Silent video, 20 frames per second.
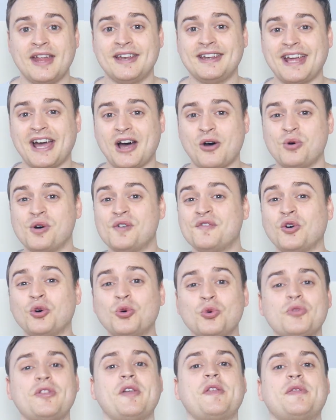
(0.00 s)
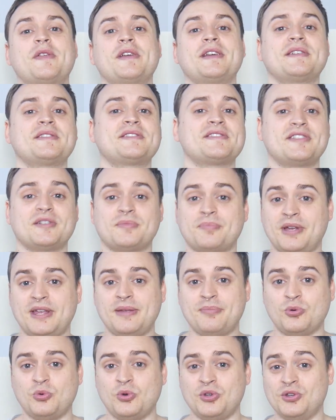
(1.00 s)
Now, of all the things that
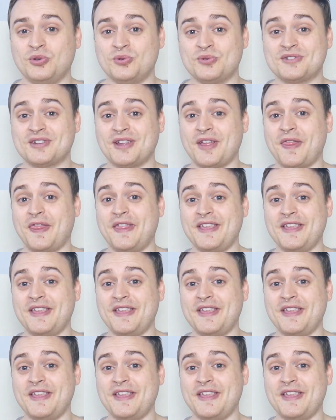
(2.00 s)
people used